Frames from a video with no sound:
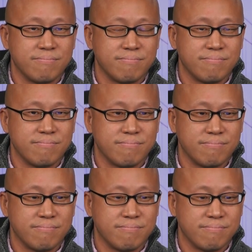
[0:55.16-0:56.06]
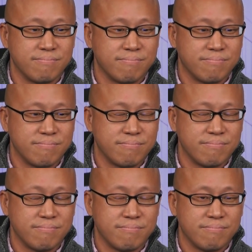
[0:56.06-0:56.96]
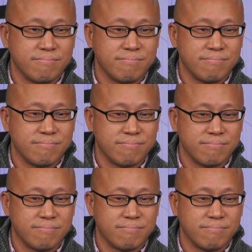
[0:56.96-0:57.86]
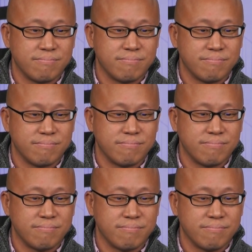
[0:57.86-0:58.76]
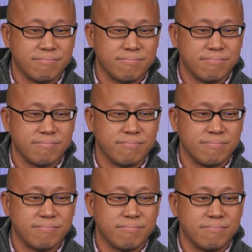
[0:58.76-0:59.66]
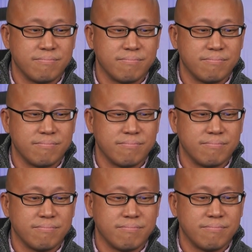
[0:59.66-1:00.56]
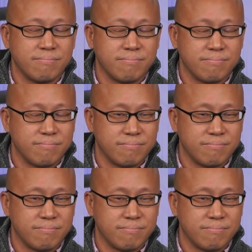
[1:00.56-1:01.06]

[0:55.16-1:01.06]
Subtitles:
[no speech]